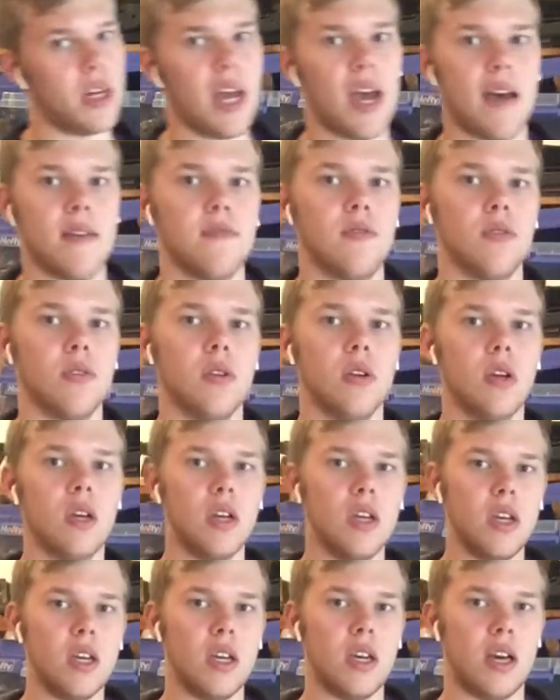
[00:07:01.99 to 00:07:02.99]
after
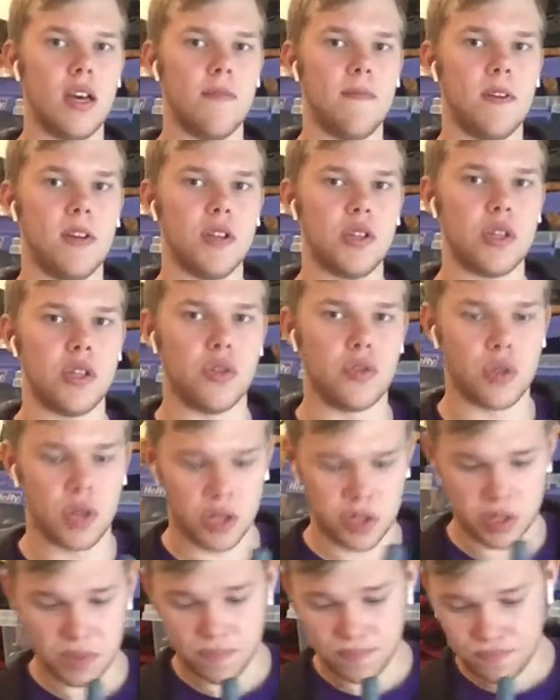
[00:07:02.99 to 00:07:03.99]
I finished
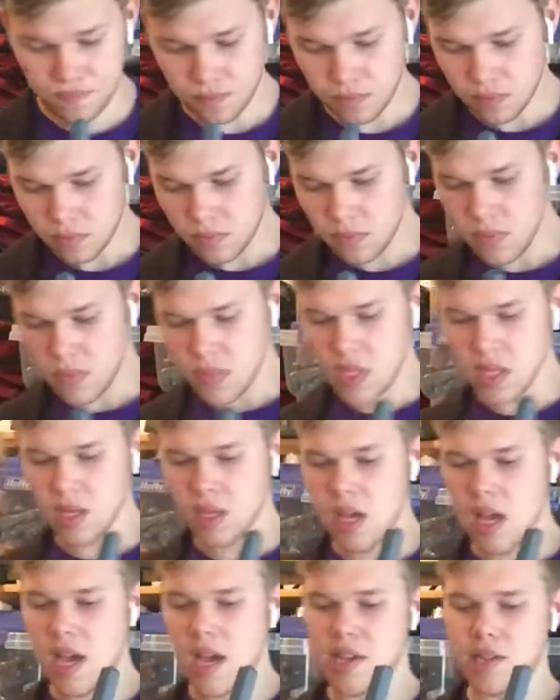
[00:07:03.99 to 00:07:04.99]
construction.
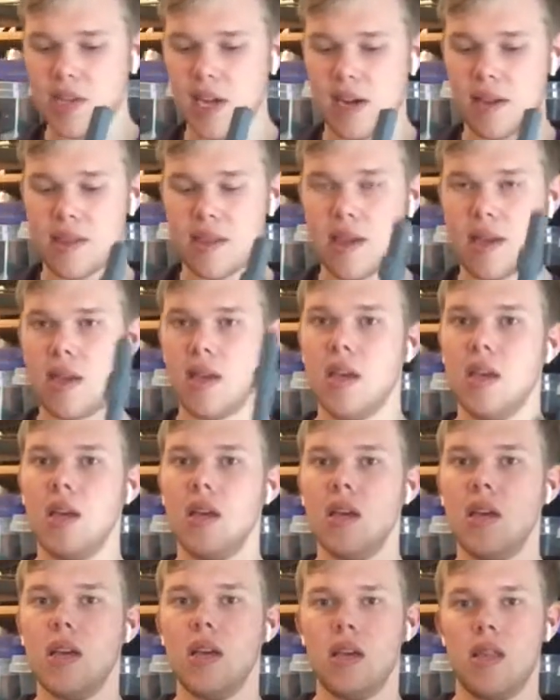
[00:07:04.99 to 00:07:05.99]
Second thing,
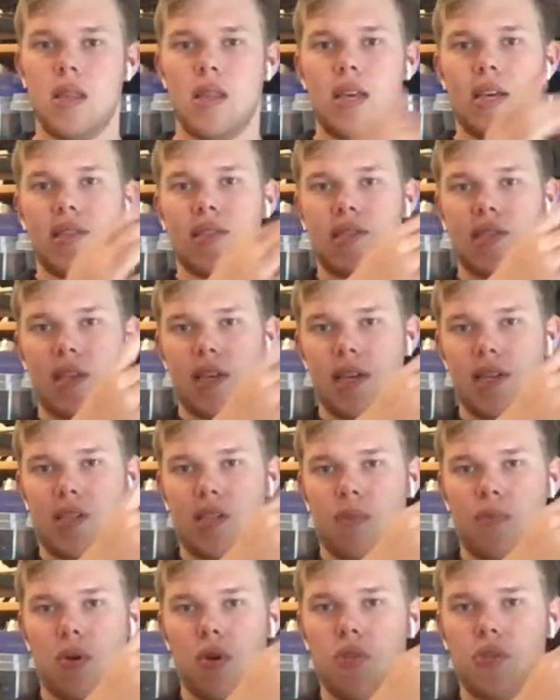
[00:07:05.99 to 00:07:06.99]
this is
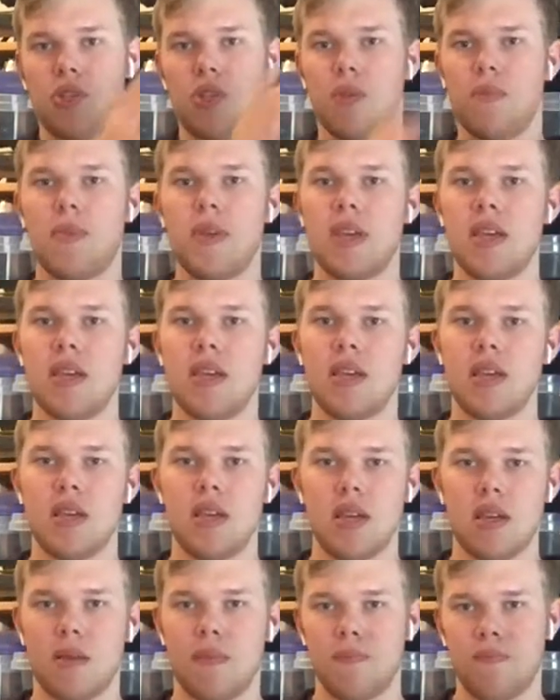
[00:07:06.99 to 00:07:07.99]
supposed to
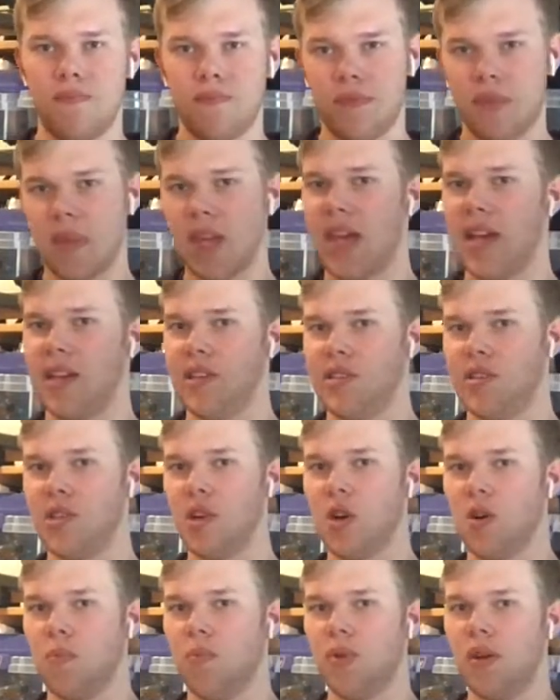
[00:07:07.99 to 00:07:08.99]
be a
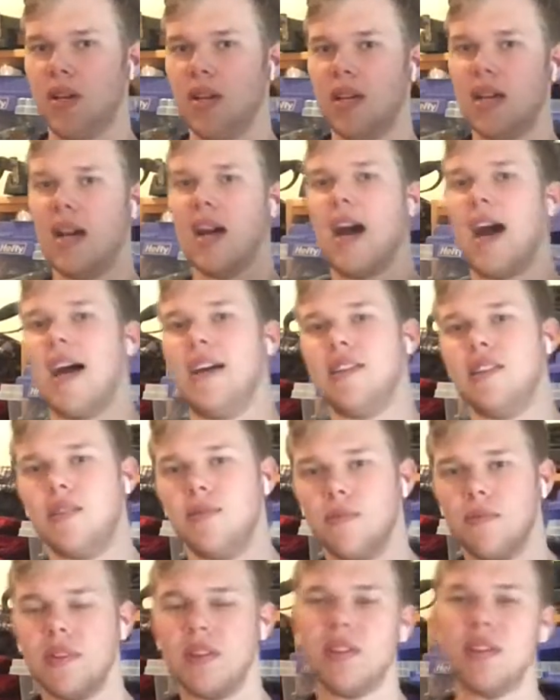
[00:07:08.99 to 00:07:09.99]
scope. I
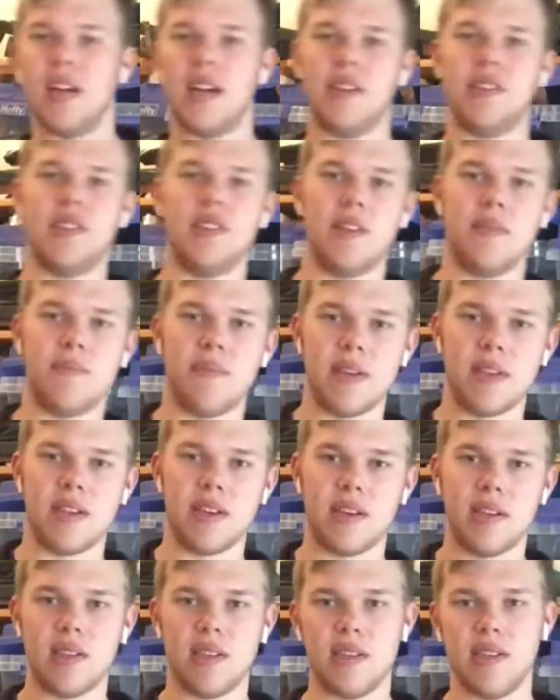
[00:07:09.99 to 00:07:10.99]
didn't realize it
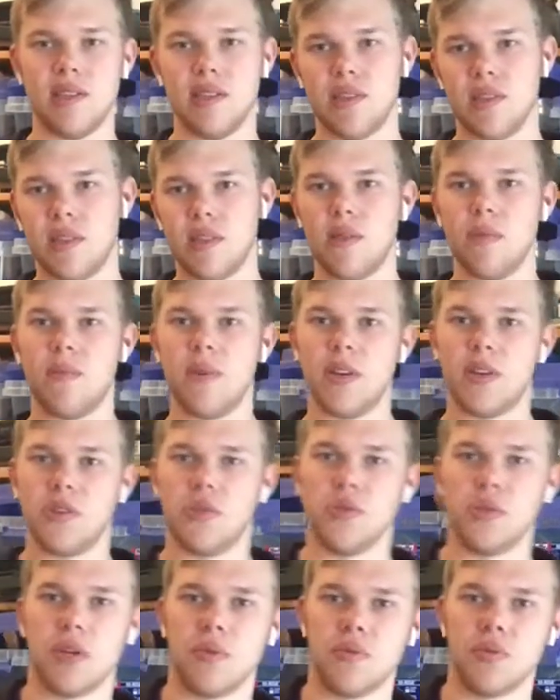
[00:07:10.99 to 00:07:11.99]
because the
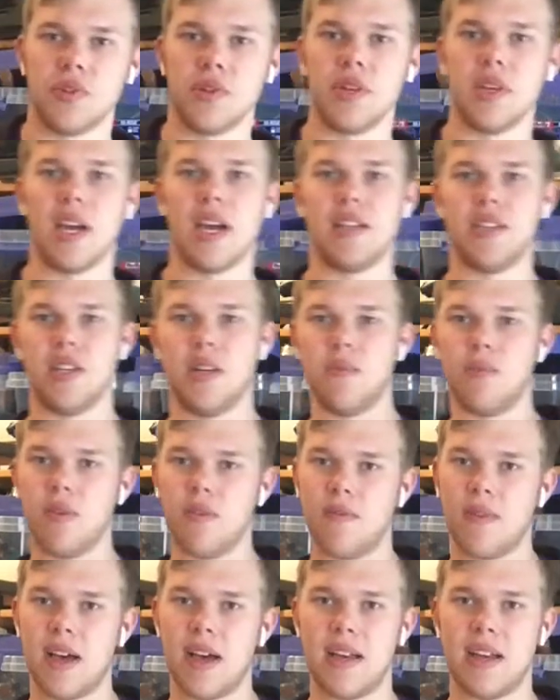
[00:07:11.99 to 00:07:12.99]
pictures I was looking at didn't
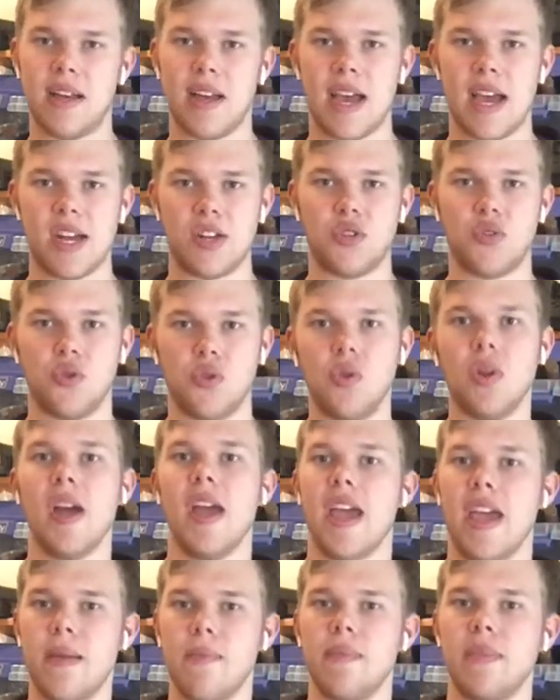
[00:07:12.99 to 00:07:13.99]
provide an actual
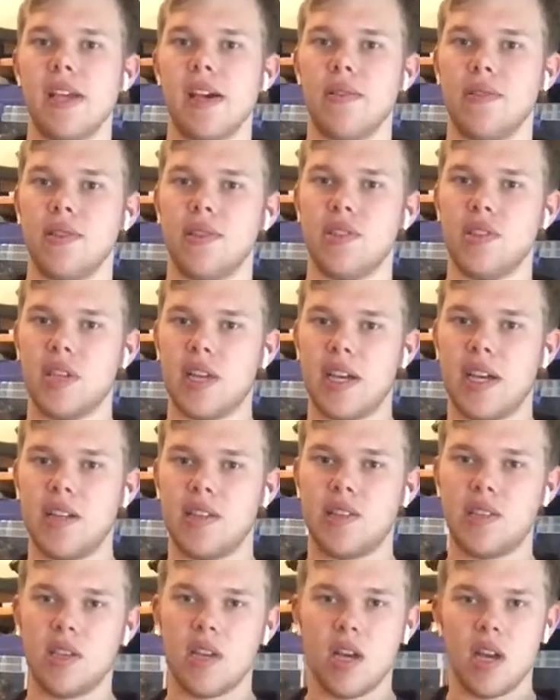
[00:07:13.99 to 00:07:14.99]
aim down the
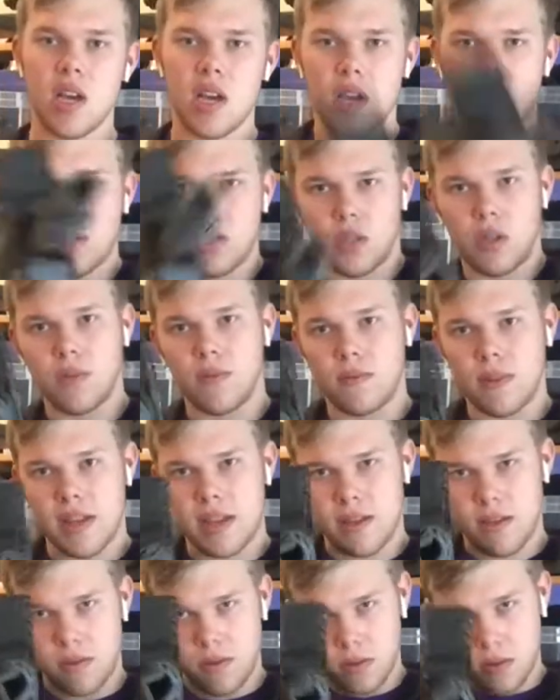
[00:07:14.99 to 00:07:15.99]
sights. So if
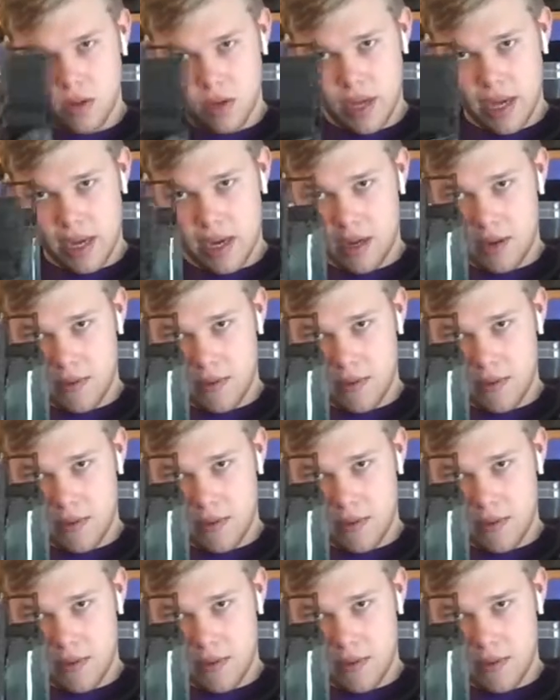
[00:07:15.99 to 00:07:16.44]
like you look at it